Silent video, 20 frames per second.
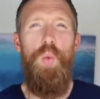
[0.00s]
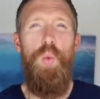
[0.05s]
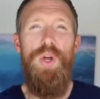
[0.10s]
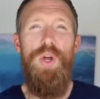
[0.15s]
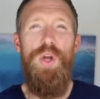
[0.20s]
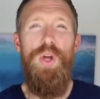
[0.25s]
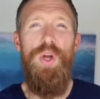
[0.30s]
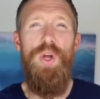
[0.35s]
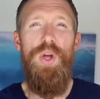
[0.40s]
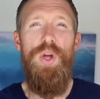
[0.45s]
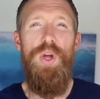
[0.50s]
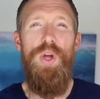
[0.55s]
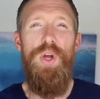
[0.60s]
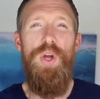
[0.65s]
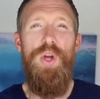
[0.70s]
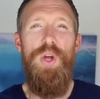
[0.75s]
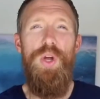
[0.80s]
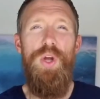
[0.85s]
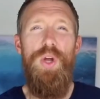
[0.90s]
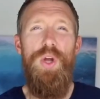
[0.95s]

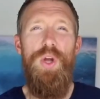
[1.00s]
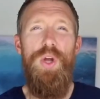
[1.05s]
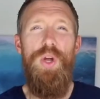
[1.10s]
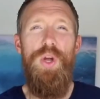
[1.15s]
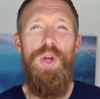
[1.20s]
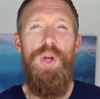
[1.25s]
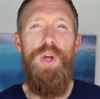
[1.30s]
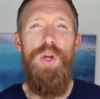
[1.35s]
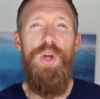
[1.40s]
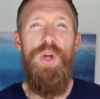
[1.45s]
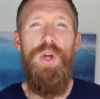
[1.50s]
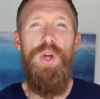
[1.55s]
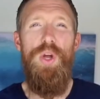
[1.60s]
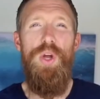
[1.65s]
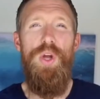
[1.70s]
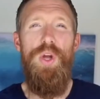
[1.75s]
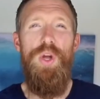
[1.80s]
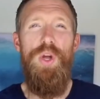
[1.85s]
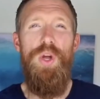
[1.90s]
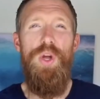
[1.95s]

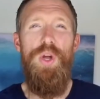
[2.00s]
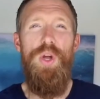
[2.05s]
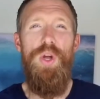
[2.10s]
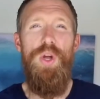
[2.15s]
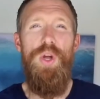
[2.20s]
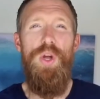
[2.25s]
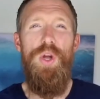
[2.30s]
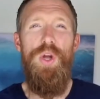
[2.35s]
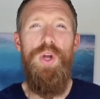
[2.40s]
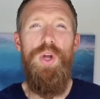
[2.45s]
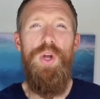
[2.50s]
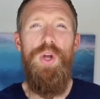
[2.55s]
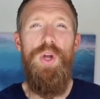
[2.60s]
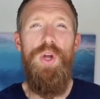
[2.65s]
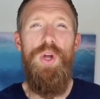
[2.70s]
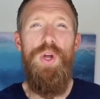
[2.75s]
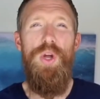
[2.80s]
This person isn't speaking.